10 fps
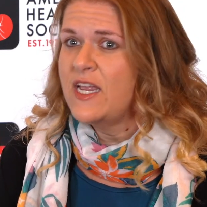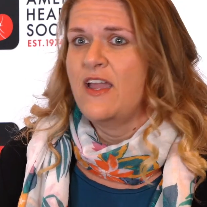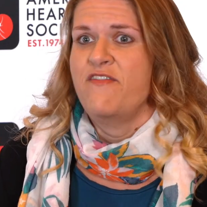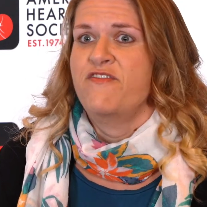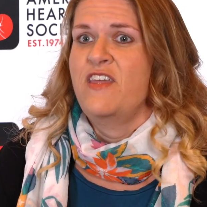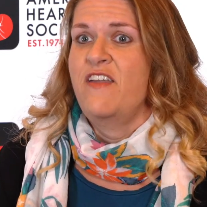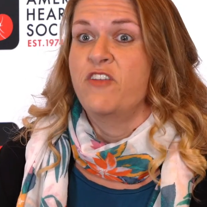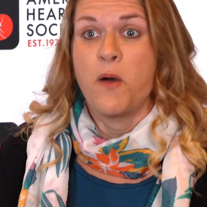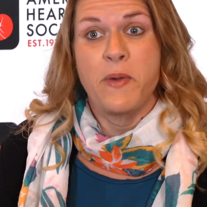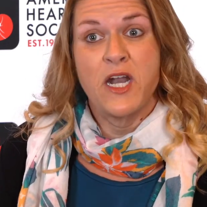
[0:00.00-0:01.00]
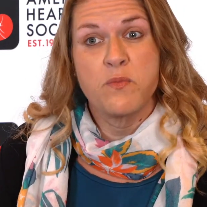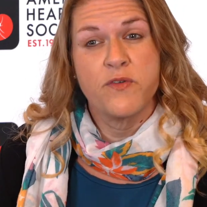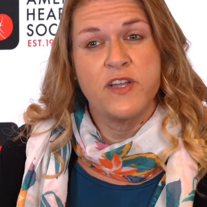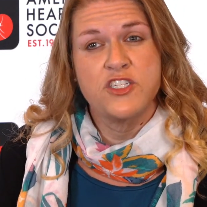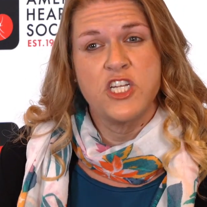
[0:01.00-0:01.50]
if they've not been on
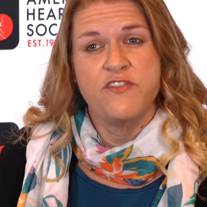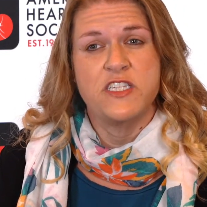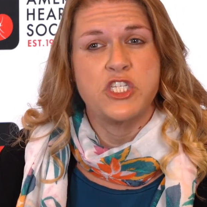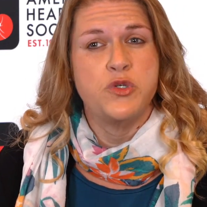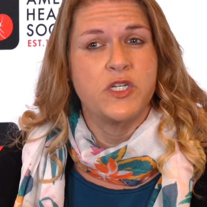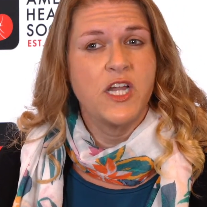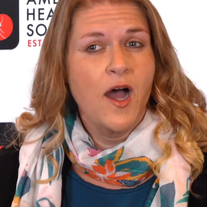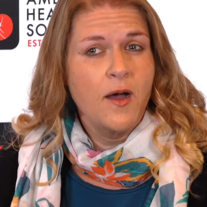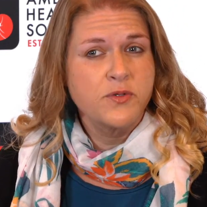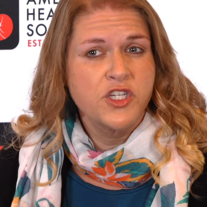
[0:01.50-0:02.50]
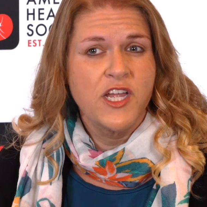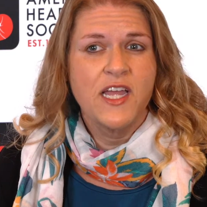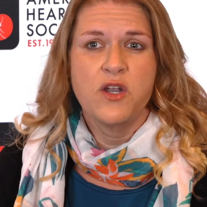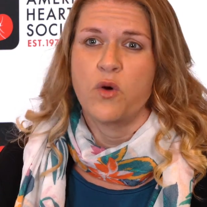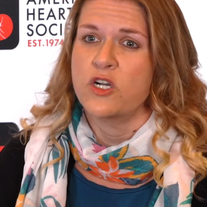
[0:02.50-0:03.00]
prevention, if it's a new
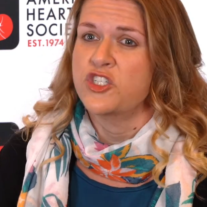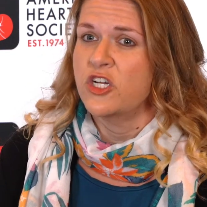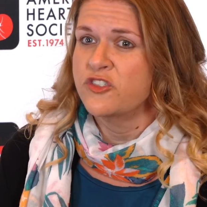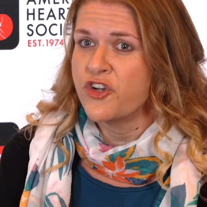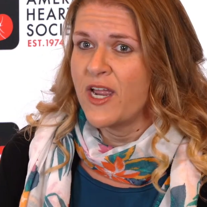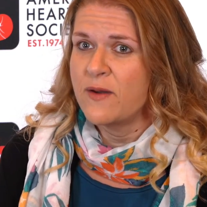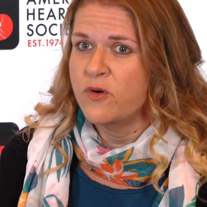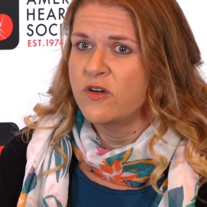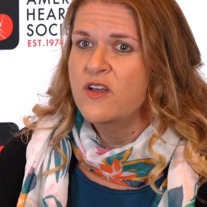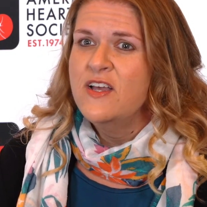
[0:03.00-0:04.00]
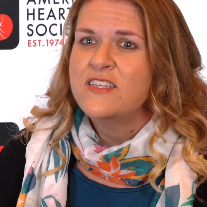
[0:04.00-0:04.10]
adoption or a shelter animal,